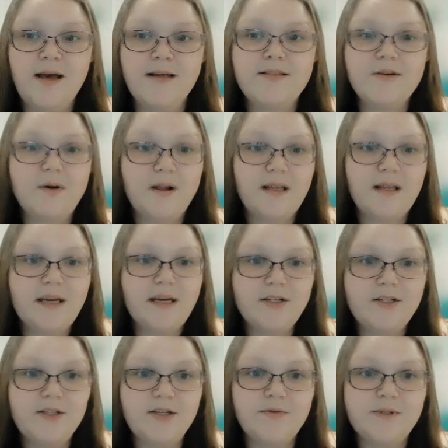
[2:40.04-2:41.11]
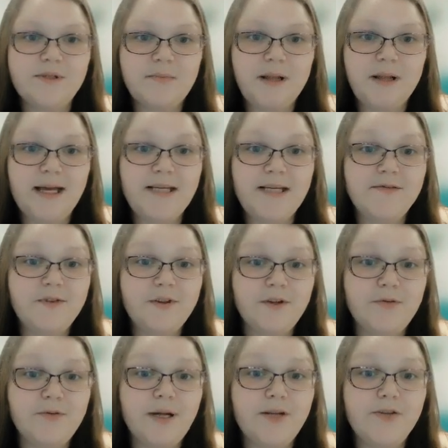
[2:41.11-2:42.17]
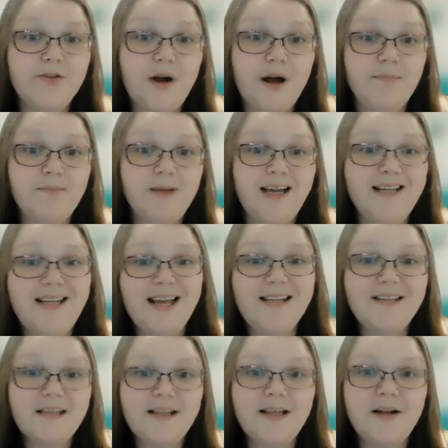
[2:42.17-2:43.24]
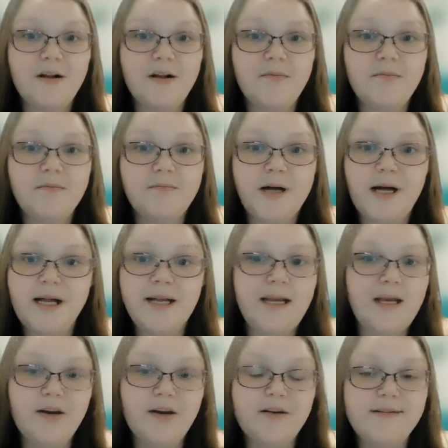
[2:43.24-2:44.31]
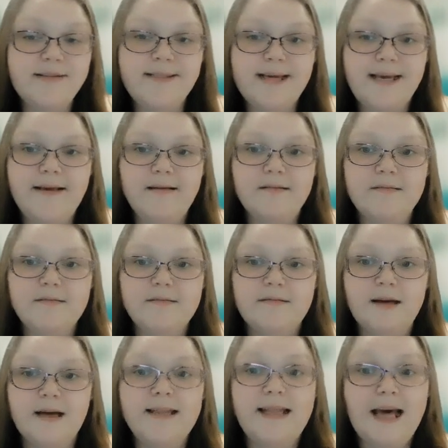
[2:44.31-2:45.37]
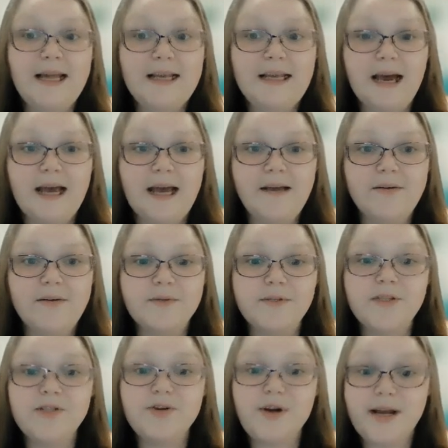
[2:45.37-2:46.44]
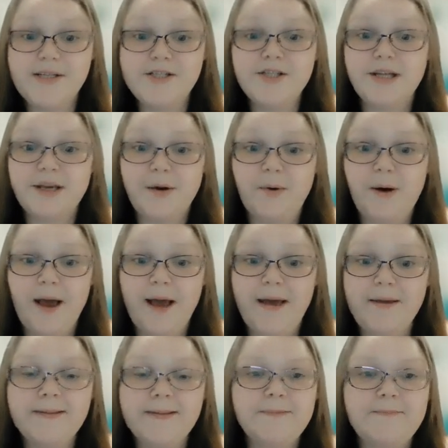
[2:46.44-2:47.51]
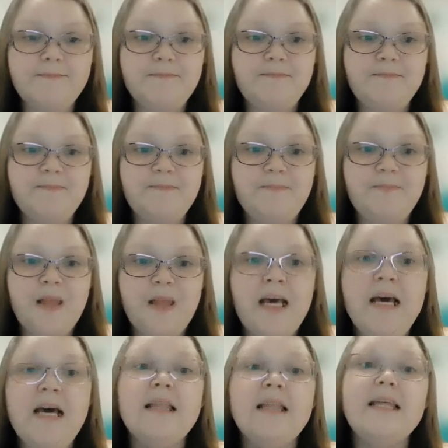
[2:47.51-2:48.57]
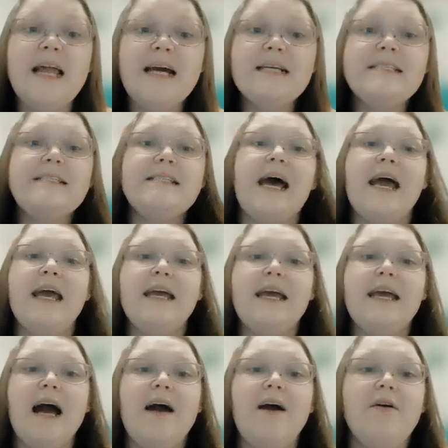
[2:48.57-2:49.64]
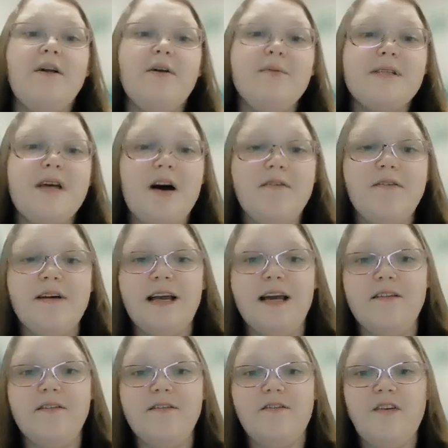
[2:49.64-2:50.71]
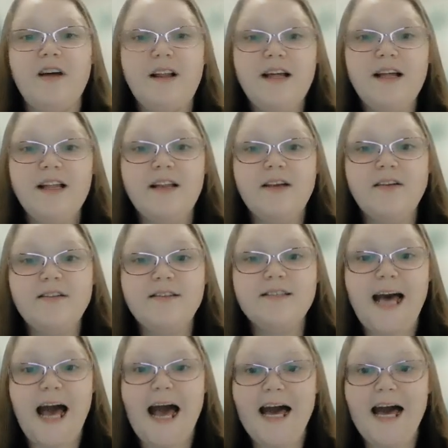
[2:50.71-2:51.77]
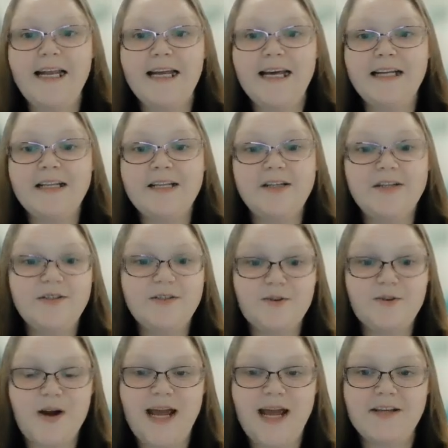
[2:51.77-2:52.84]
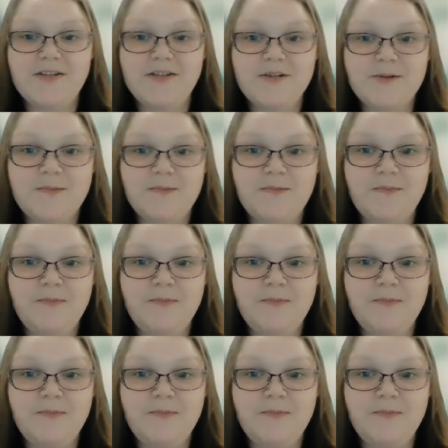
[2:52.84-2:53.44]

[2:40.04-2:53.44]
And so all he could do was play his flute and drum and dance a little, but he couldn't sing, and that night was strangely quiet. The next day, Coyote was off again, feeling a little sad and a little strange.